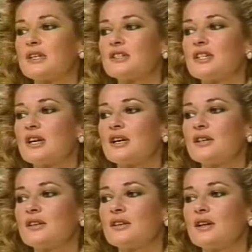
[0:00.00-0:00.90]
but uh,
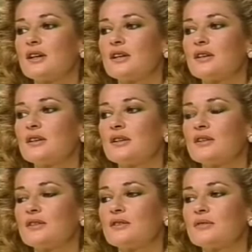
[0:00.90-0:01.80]
uh,
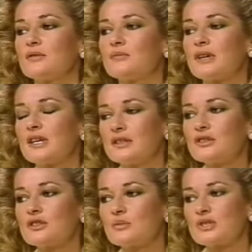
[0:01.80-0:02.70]
uh, my
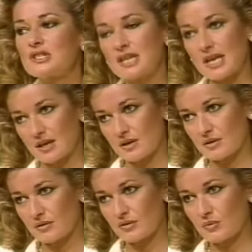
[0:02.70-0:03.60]
eldest was sick
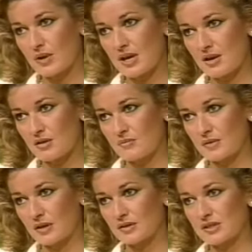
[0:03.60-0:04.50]
on the way home
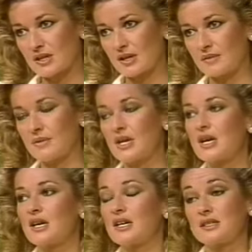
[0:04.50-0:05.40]
last time,
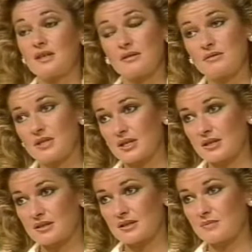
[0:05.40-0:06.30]
and I said, oh dear,
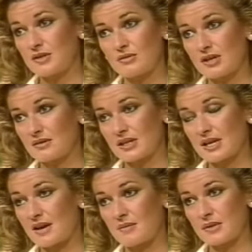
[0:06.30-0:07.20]
does this mean you don't like
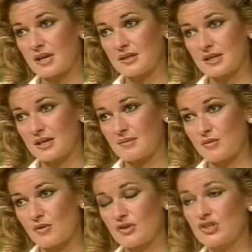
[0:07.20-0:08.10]
aeroplanes
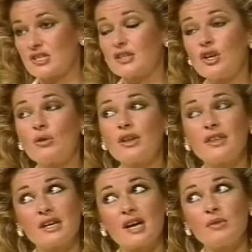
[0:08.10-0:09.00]
anymore? And she said, no, I
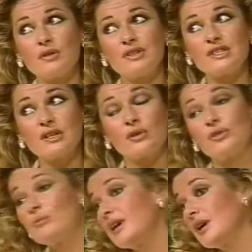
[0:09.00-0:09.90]
think I'm only sick
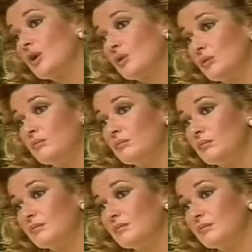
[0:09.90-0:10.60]
on the way home.